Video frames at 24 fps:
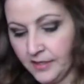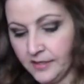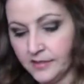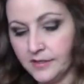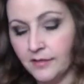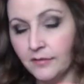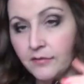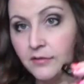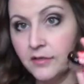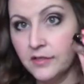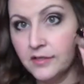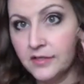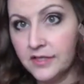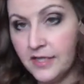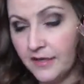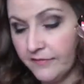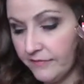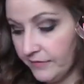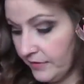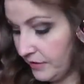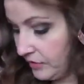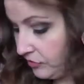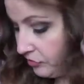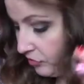So I'm going to
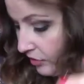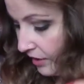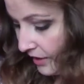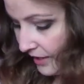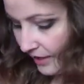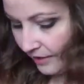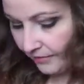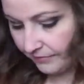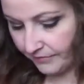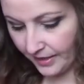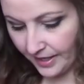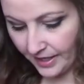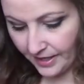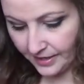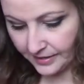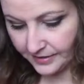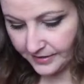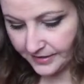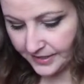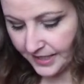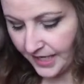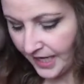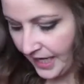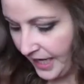definitely try out
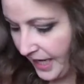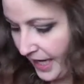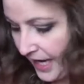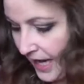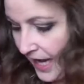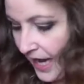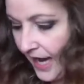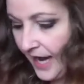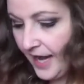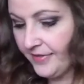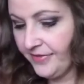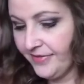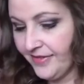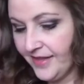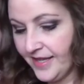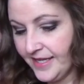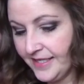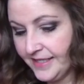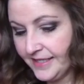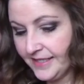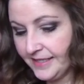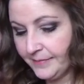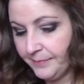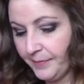that. And
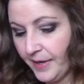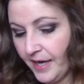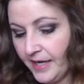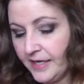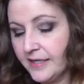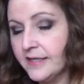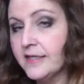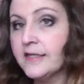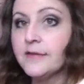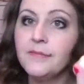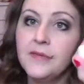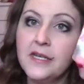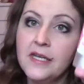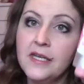this Balance